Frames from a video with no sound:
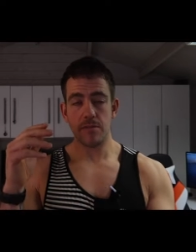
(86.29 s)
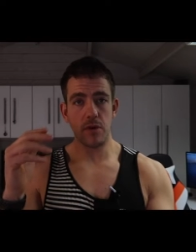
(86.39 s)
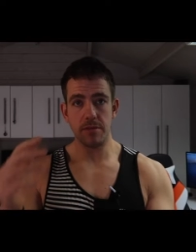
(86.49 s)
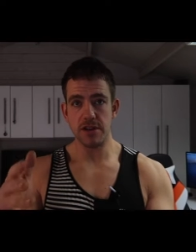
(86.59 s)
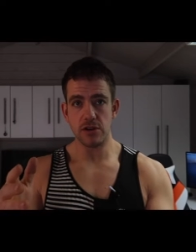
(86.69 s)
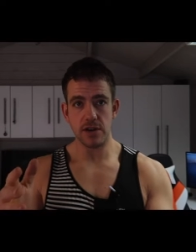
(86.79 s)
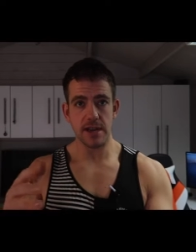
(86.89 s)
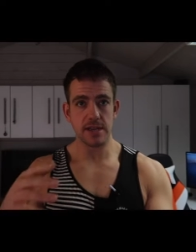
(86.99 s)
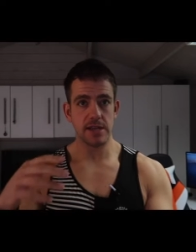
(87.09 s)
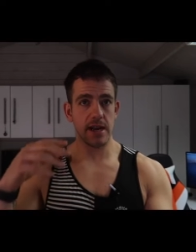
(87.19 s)
published on the
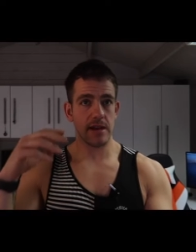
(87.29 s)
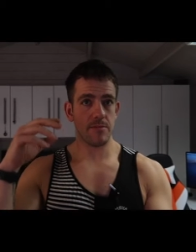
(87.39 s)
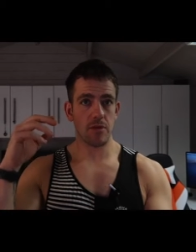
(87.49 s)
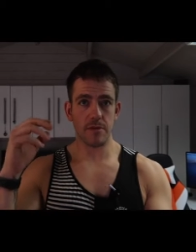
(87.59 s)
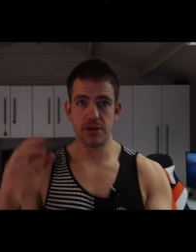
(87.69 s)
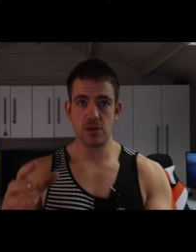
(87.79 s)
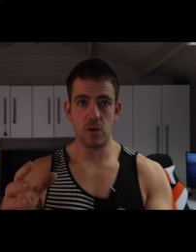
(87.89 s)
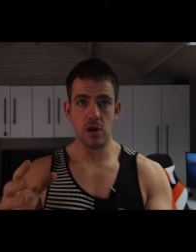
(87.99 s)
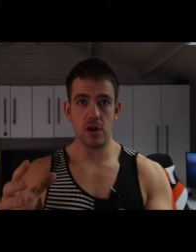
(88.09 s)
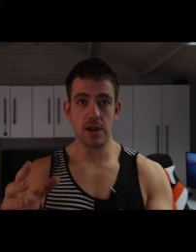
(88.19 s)
internet, published to
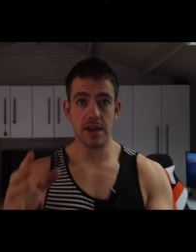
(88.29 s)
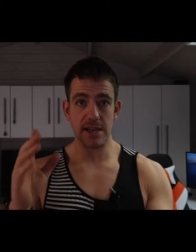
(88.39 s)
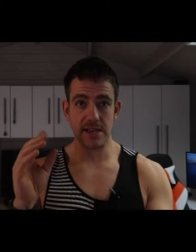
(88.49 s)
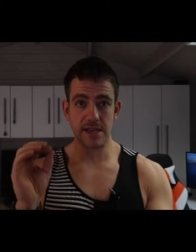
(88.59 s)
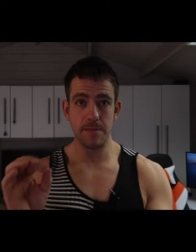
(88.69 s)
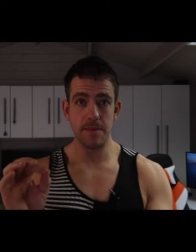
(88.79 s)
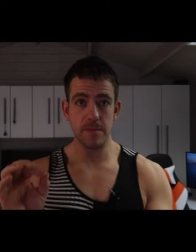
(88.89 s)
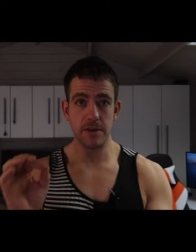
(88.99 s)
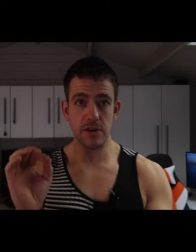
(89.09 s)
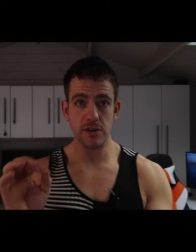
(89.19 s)
work, is
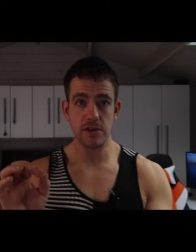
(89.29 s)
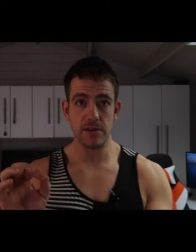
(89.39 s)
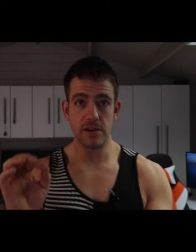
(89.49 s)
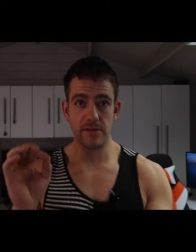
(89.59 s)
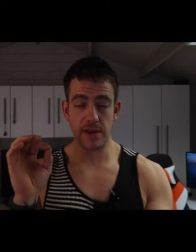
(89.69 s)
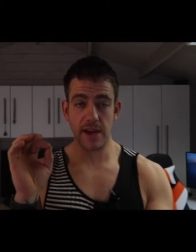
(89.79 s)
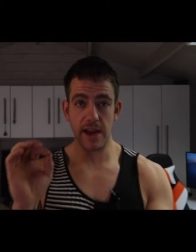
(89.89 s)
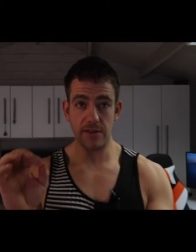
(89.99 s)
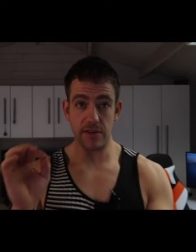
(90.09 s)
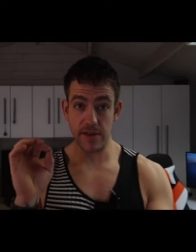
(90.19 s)
simply because of a
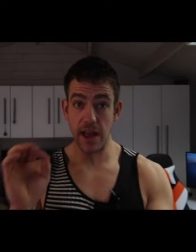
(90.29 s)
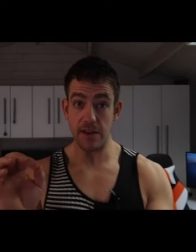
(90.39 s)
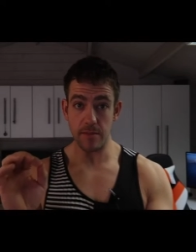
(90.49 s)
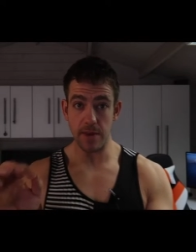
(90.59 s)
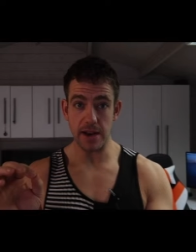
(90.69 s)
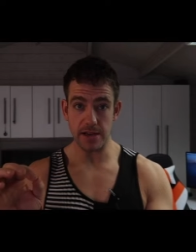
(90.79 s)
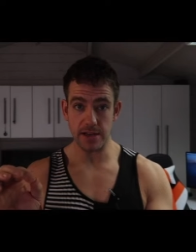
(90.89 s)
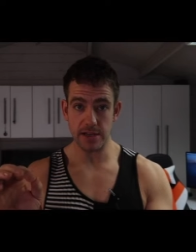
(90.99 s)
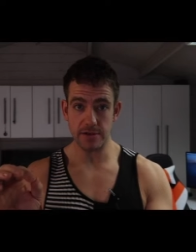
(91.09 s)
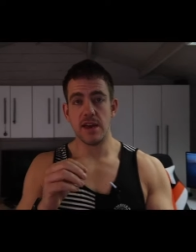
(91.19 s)
cal of calorie
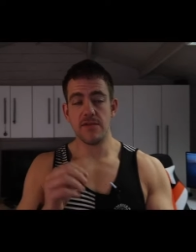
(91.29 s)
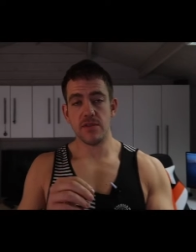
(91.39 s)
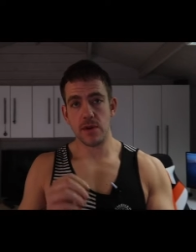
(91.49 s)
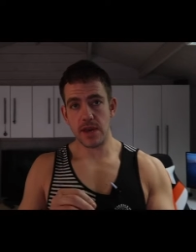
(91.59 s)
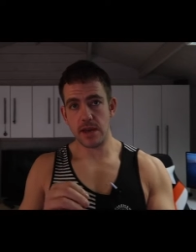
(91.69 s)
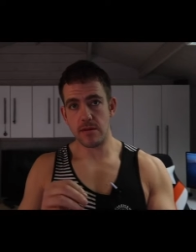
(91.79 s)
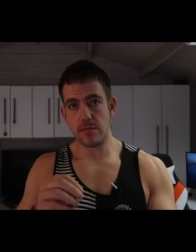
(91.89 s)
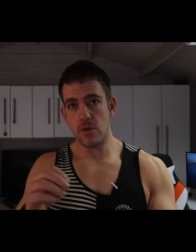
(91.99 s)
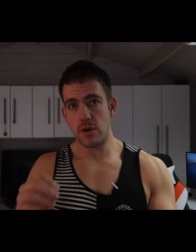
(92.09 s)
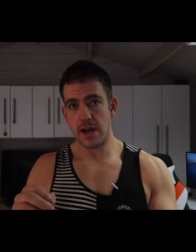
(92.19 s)
balance. If you eat
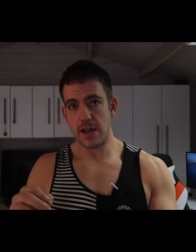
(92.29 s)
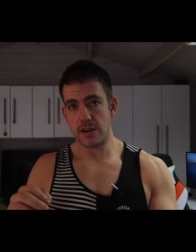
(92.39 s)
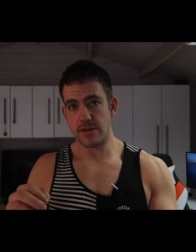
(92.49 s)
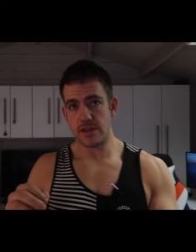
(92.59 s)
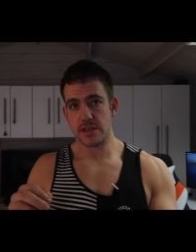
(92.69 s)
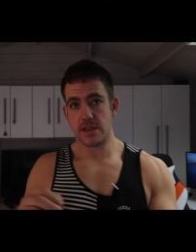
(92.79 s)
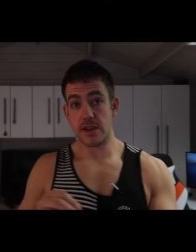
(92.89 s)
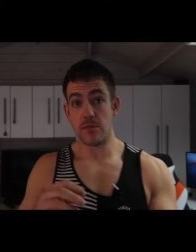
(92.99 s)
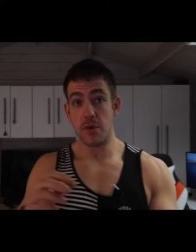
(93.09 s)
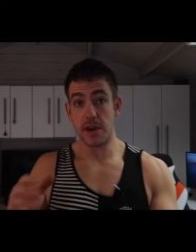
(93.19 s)
more calories
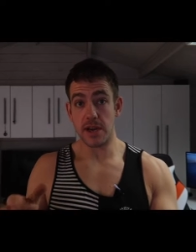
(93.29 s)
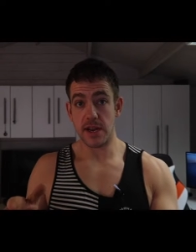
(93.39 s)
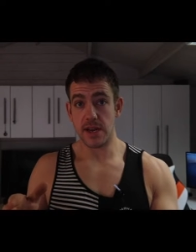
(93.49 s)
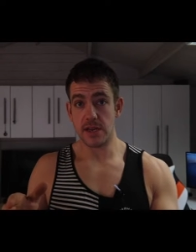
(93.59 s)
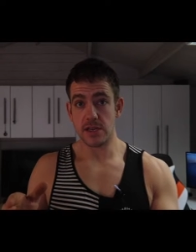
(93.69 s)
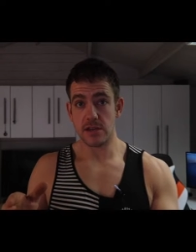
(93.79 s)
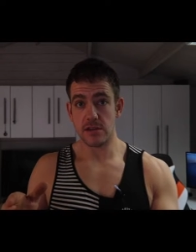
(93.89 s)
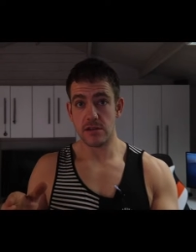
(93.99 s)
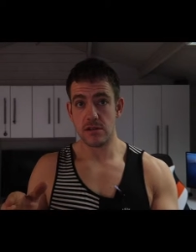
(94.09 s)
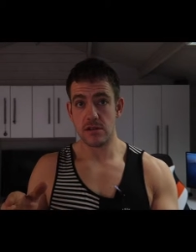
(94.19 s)
than your body needs,
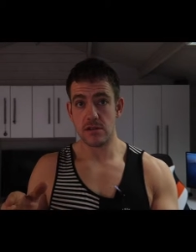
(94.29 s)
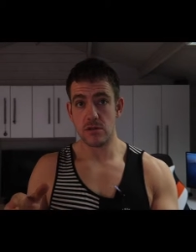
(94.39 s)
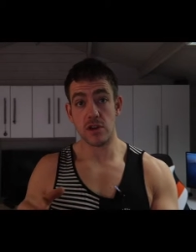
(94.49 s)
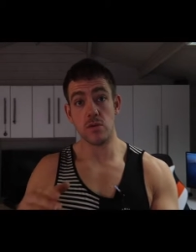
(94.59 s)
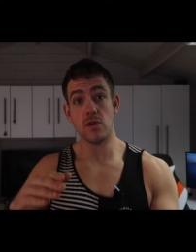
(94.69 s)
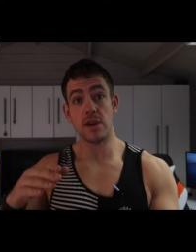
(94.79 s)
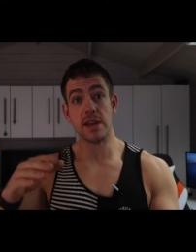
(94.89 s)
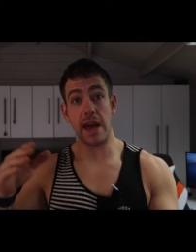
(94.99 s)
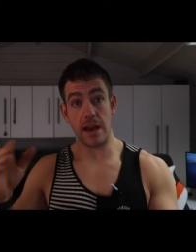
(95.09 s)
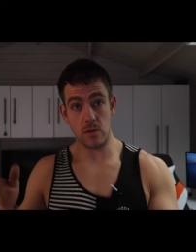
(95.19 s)
you will
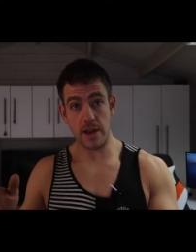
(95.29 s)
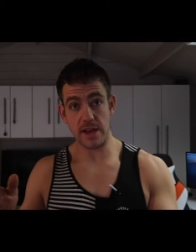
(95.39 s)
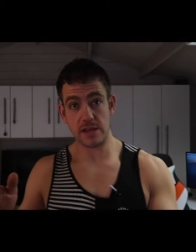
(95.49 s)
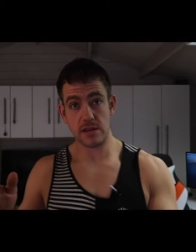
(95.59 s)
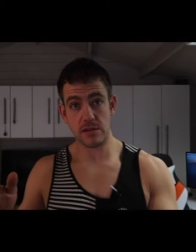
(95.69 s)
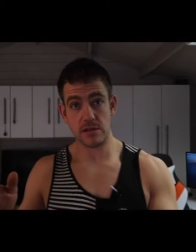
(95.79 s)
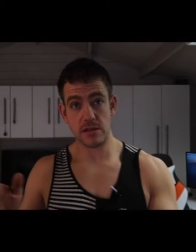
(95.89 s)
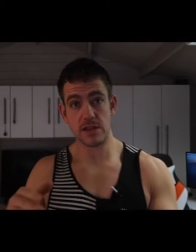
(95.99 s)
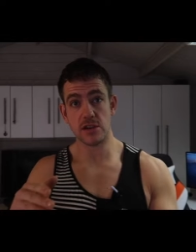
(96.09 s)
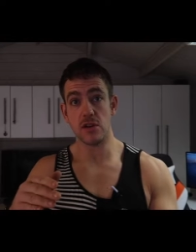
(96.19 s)
gain weight.
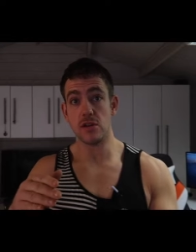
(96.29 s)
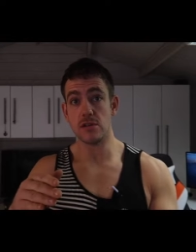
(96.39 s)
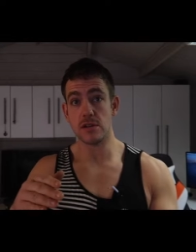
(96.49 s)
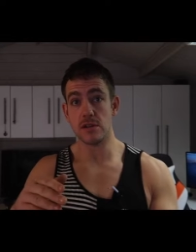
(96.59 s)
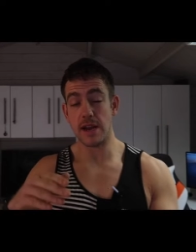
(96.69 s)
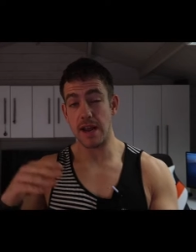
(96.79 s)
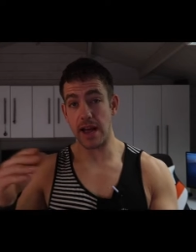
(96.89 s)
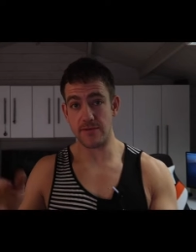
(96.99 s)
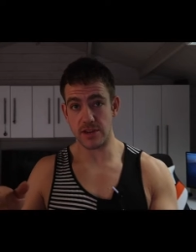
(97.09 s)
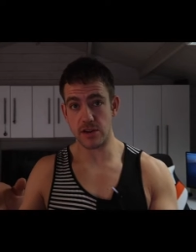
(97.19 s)
This is called a
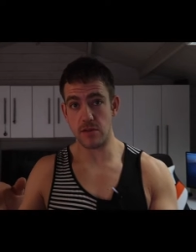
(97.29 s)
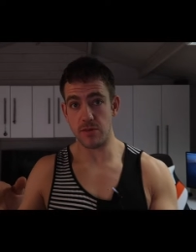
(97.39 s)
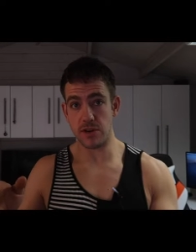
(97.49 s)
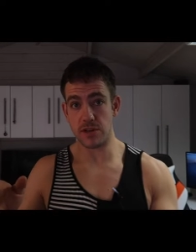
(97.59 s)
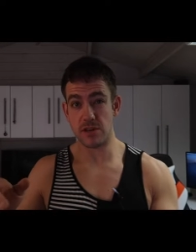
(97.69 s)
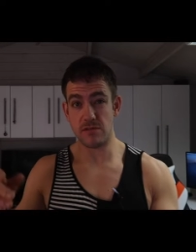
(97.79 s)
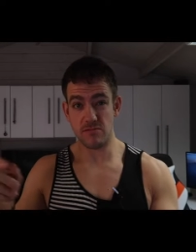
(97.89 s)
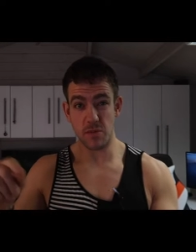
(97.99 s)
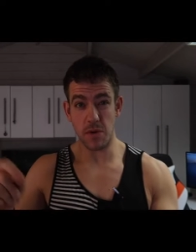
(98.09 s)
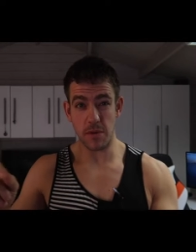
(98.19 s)
calorie surplus.
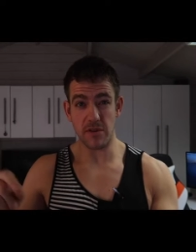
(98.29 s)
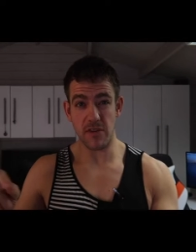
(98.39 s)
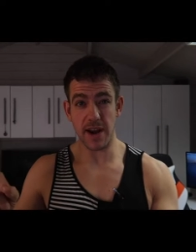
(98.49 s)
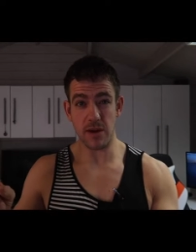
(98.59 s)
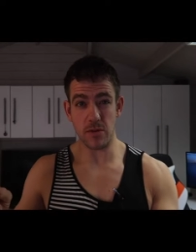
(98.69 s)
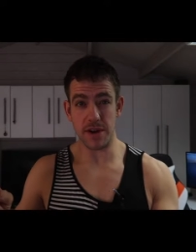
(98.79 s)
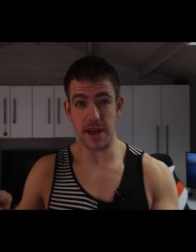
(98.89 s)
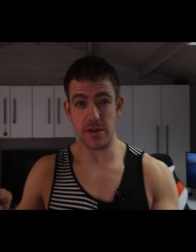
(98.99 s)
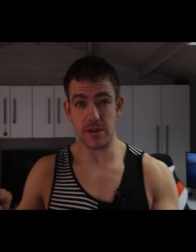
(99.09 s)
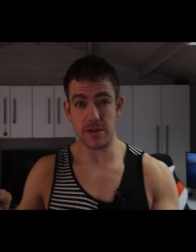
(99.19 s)
You might want to write that one
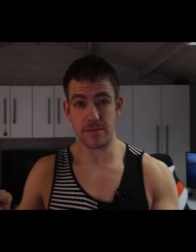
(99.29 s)
down.